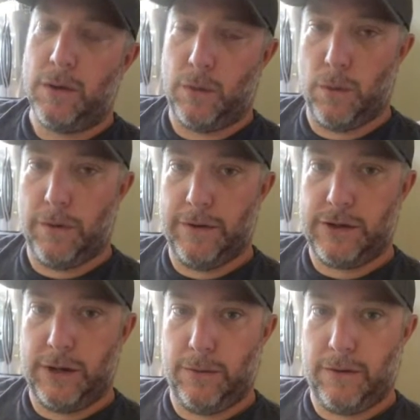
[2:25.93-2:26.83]
or the
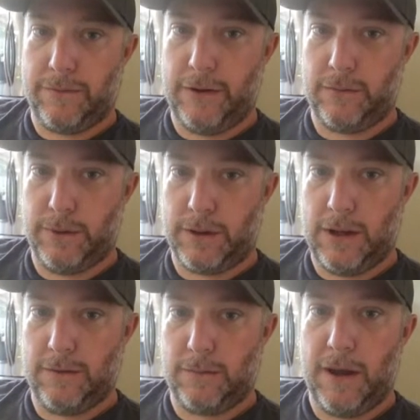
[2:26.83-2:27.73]
channel on Facebook,
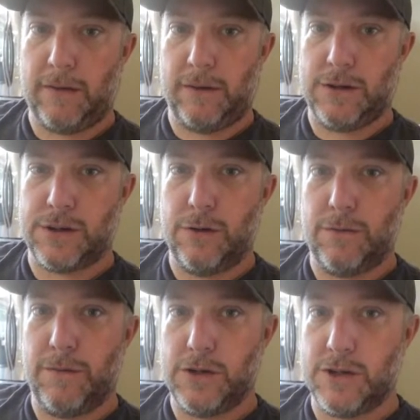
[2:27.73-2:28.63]
Kansas Bass Nation
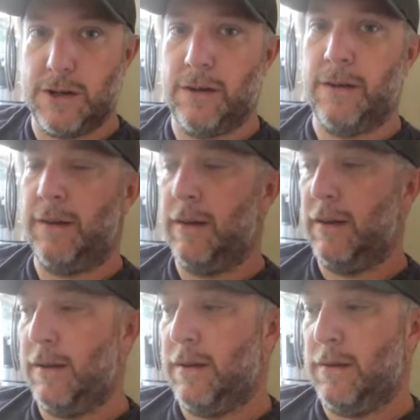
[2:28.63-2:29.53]
Youth Fishing.
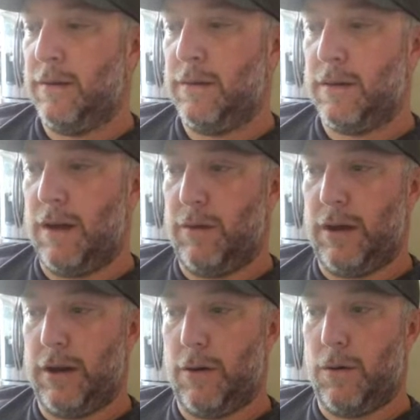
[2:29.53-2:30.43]
If you
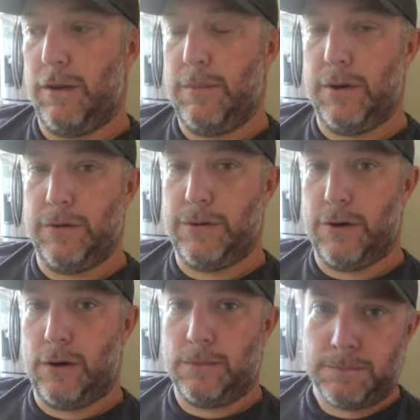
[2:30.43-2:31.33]
get an early boat
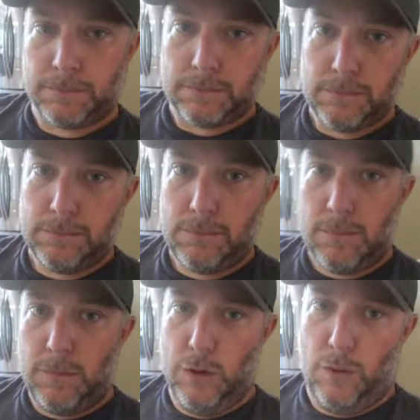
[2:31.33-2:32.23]
draw,
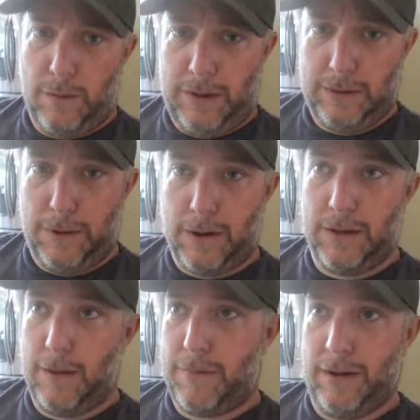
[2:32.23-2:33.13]
you'll want to be at the
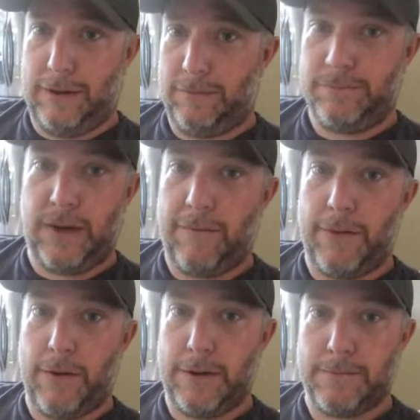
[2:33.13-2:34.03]
parking lot probably
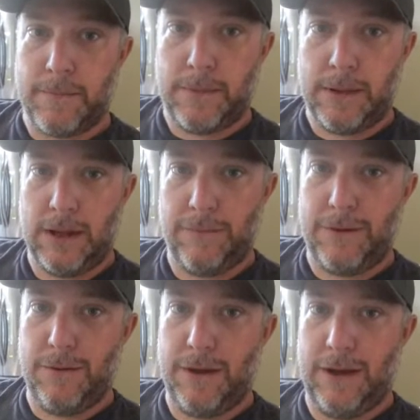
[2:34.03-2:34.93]
5:30.
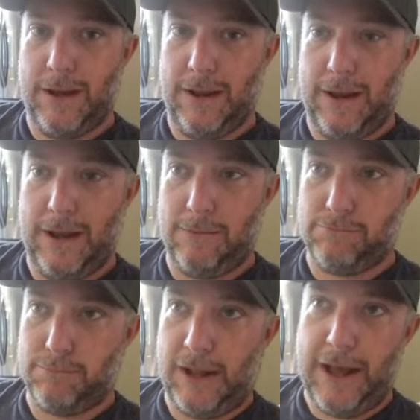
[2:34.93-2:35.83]
If you get a
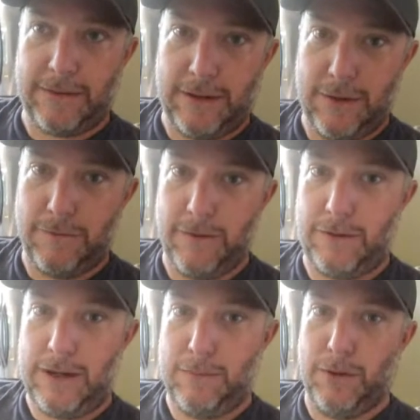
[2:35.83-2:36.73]
last 10 or
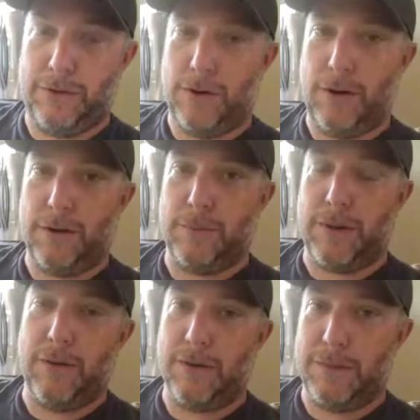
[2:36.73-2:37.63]
15 boat draw, you
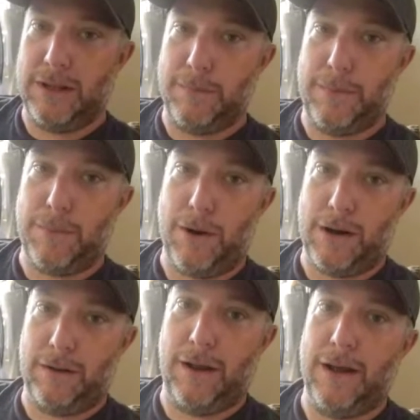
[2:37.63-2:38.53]
probably want to be in the
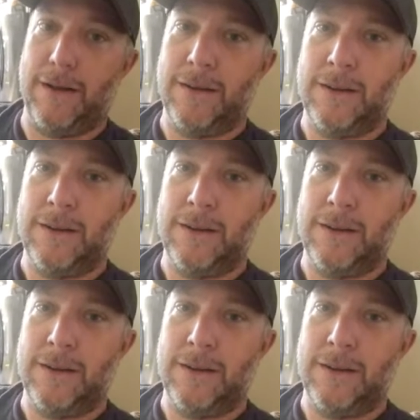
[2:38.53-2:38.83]
parking lot,